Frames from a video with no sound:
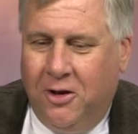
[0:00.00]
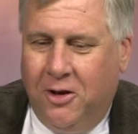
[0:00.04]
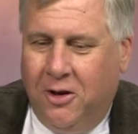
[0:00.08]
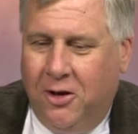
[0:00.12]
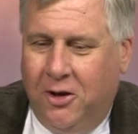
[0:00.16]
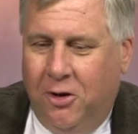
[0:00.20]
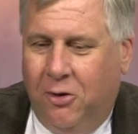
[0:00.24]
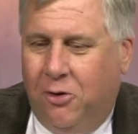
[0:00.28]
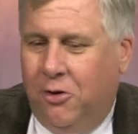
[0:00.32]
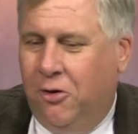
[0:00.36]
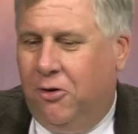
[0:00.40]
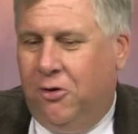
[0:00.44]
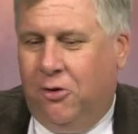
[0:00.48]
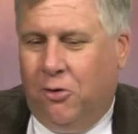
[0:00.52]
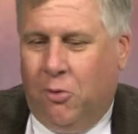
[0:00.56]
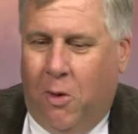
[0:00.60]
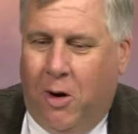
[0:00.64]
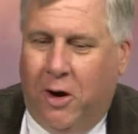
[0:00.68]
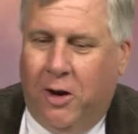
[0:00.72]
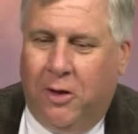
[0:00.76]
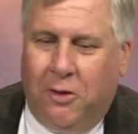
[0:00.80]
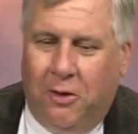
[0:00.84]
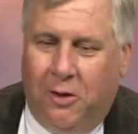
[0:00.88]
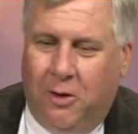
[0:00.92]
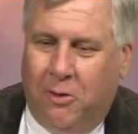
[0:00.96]
You could do
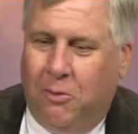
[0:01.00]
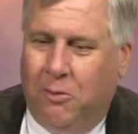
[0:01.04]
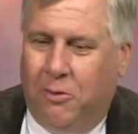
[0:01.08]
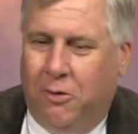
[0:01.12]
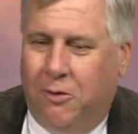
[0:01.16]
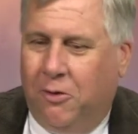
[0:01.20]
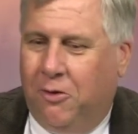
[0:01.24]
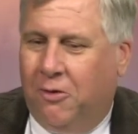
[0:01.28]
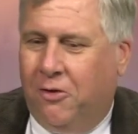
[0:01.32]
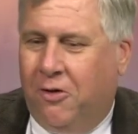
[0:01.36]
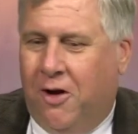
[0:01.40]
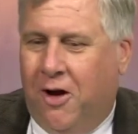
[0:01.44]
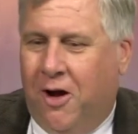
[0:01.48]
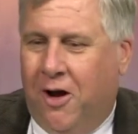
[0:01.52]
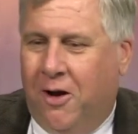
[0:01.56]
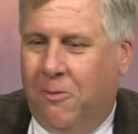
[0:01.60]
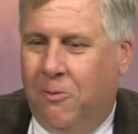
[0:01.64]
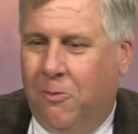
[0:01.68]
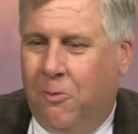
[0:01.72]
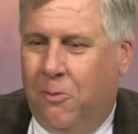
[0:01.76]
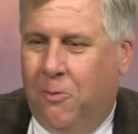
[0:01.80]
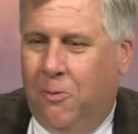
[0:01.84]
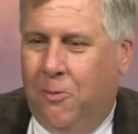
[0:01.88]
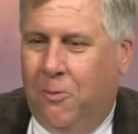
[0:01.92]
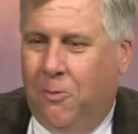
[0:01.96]
anything with your
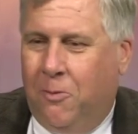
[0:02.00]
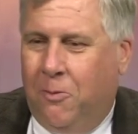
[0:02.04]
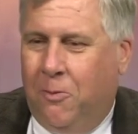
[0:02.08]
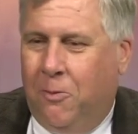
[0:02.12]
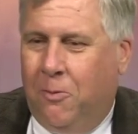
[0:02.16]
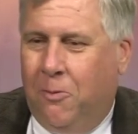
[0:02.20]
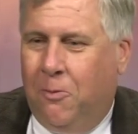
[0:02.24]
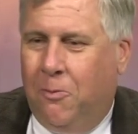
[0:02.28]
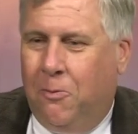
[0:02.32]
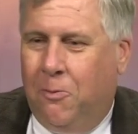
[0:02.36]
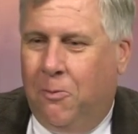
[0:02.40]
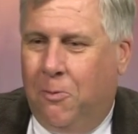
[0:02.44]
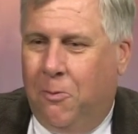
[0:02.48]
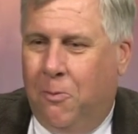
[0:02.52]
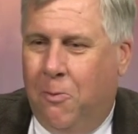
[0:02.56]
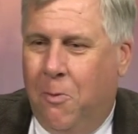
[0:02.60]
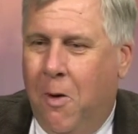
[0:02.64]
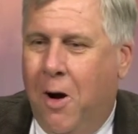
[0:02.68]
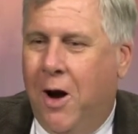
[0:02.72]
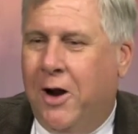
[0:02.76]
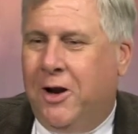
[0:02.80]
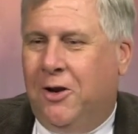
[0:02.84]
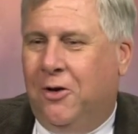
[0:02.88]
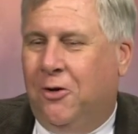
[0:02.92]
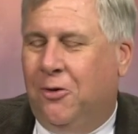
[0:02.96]
time.
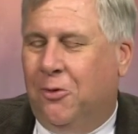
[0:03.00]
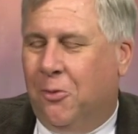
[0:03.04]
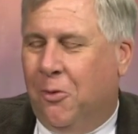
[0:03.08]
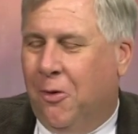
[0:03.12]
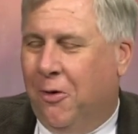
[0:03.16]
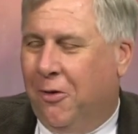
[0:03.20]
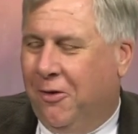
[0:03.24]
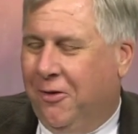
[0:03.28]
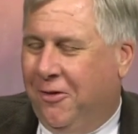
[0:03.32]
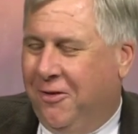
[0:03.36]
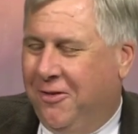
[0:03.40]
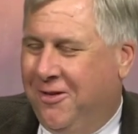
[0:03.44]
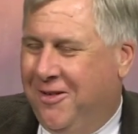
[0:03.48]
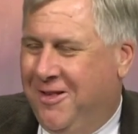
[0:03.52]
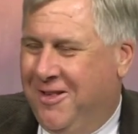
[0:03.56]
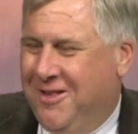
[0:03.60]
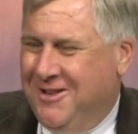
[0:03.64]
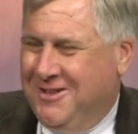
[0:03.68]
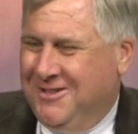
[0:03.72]
Why do you do all this?